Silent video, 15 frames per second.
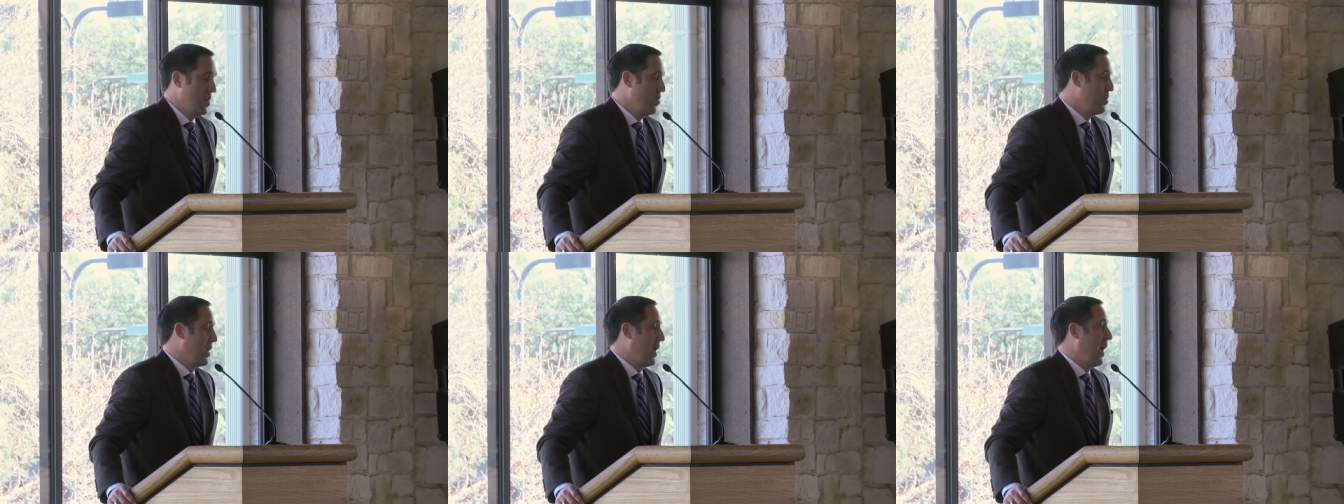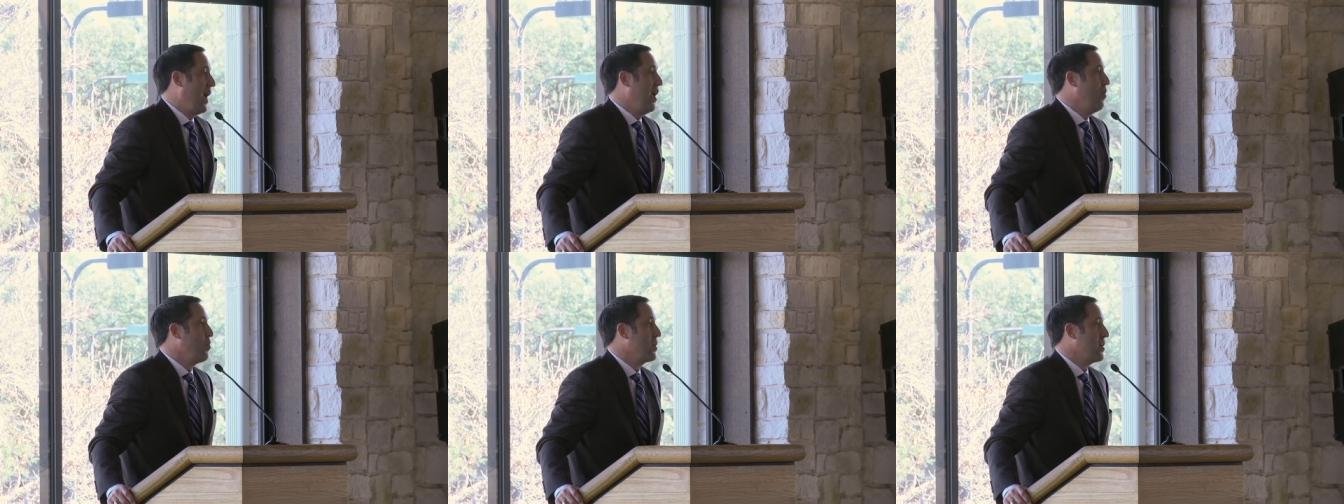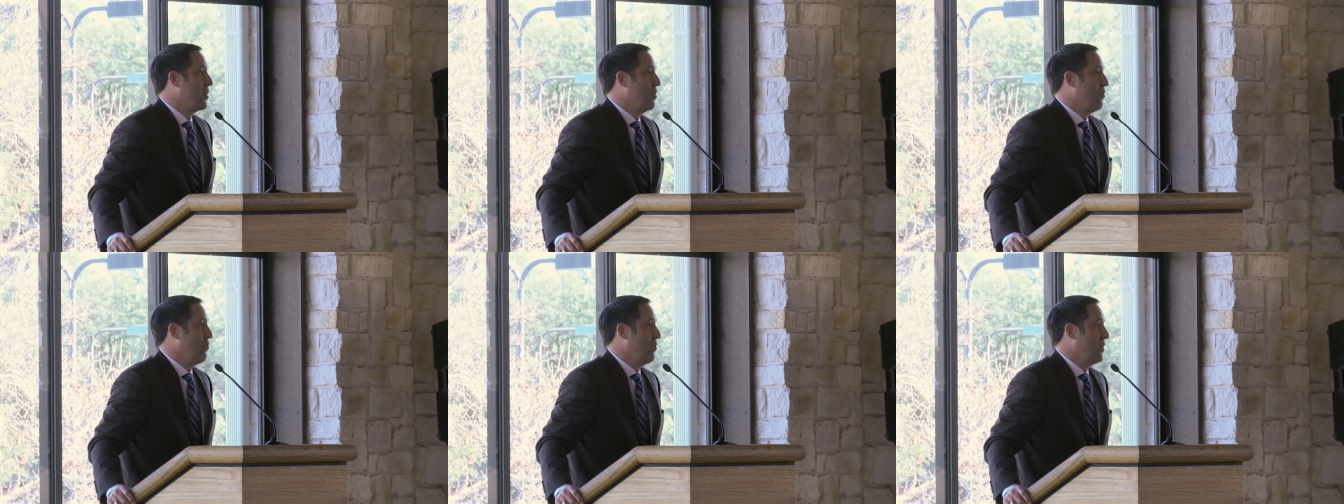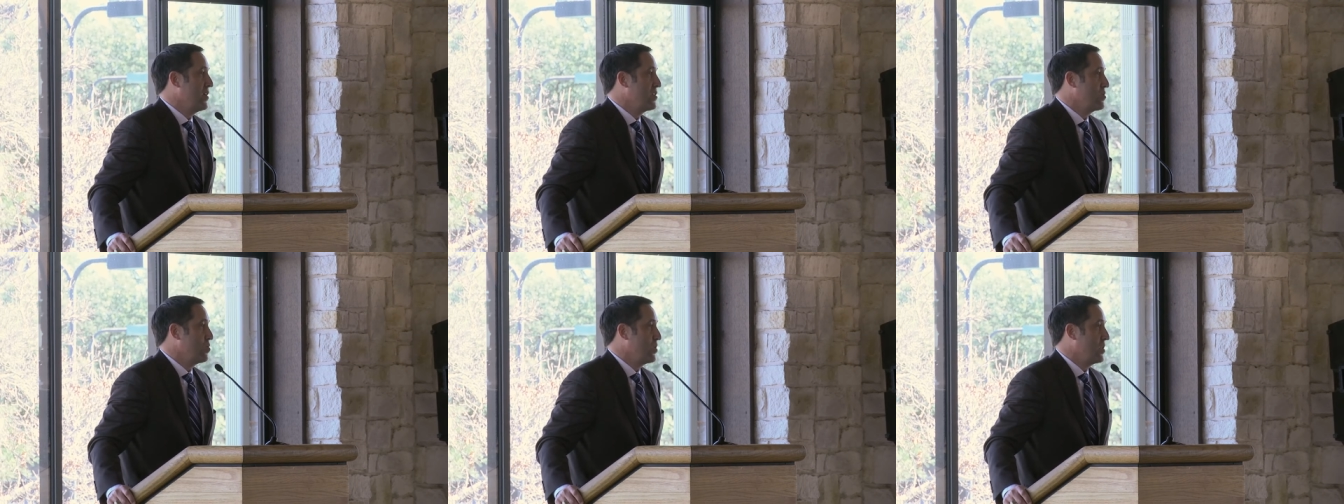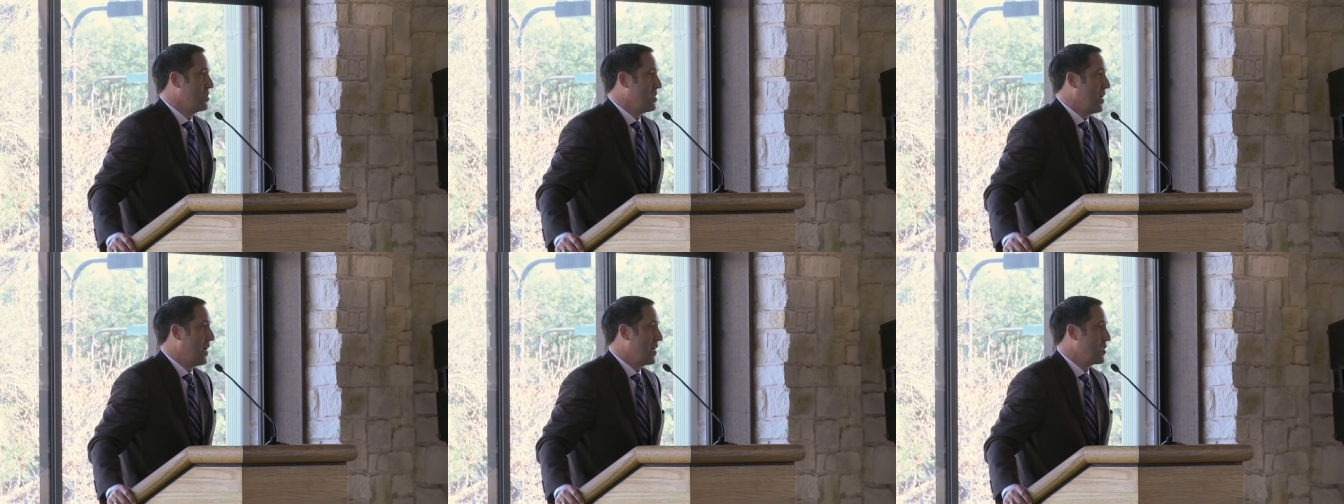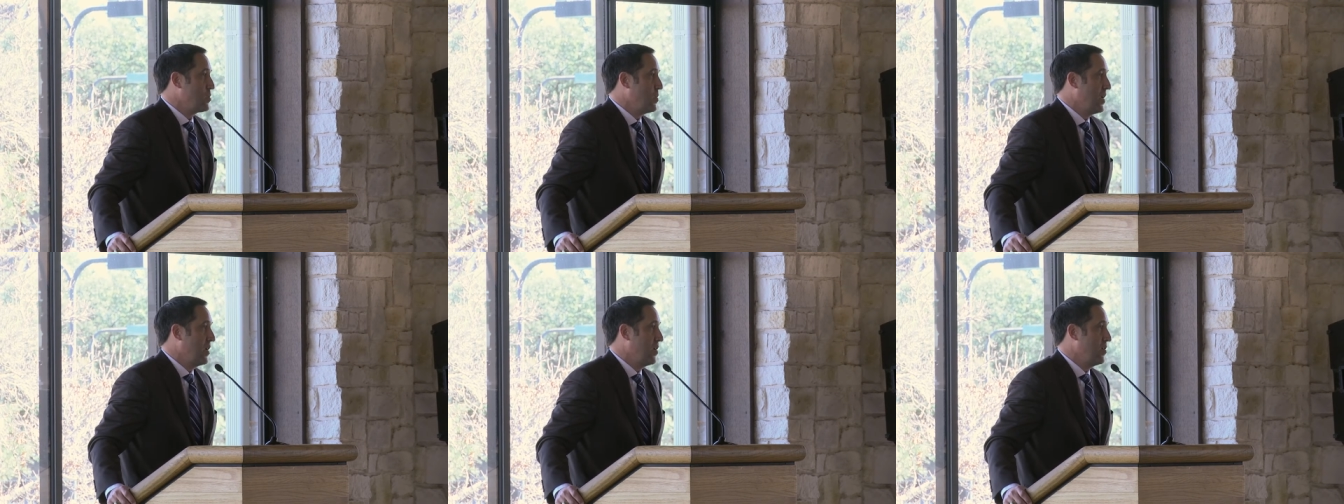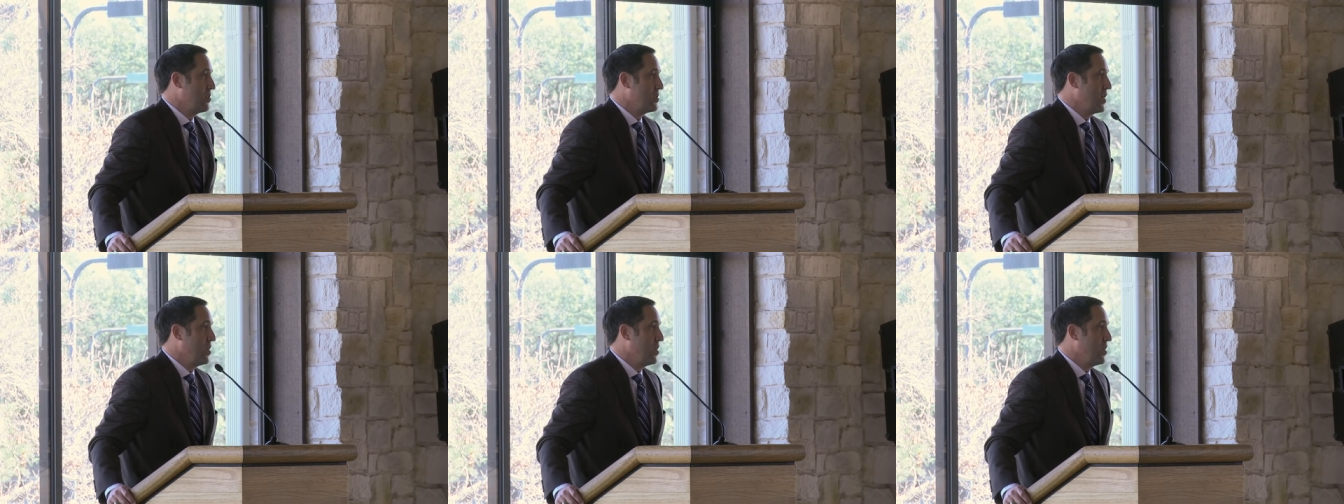about how we interface with the taxpayers